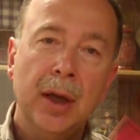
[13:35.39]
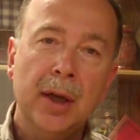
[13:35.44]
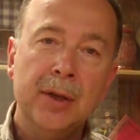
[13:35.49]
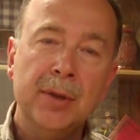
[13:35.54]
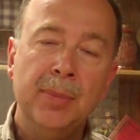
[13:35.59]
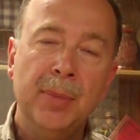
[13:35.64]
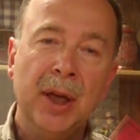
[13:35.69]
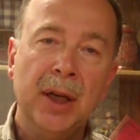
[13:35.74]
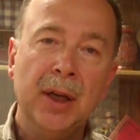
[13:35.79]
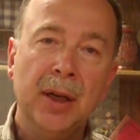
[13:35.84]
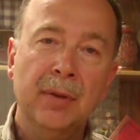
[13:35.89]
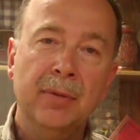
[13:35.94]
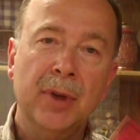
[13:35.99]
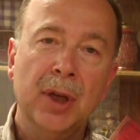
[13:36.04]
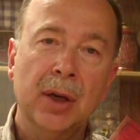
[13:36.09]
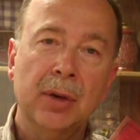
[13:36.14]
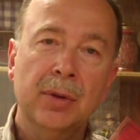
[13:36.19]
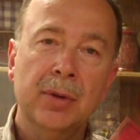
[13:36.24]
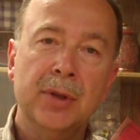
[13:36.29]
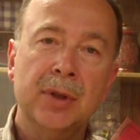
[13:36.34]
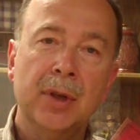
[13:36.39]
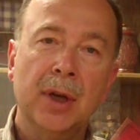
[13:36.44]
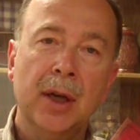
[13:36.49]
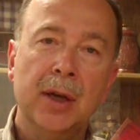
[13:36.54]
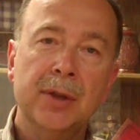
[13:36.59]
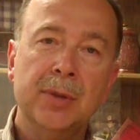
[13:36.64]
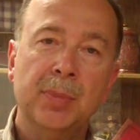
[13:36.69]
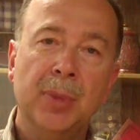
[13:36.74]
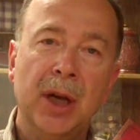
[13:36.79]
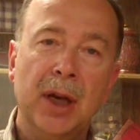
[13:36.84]
as many of those
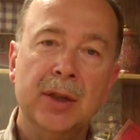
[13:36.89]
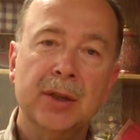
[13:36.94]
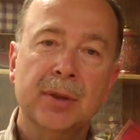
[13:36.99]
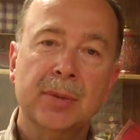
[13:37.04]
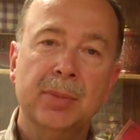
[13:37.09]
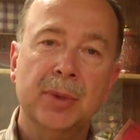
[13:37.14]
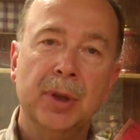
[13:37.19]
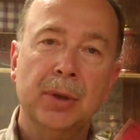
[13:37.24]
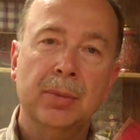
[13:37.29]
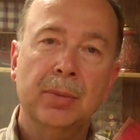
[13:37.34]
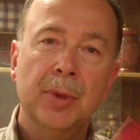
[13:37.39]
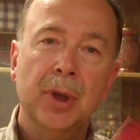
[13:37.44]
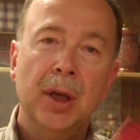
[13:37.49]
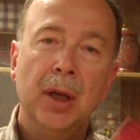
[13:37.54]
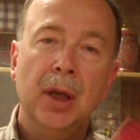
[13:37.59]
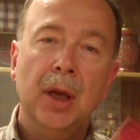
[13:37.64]
as possible.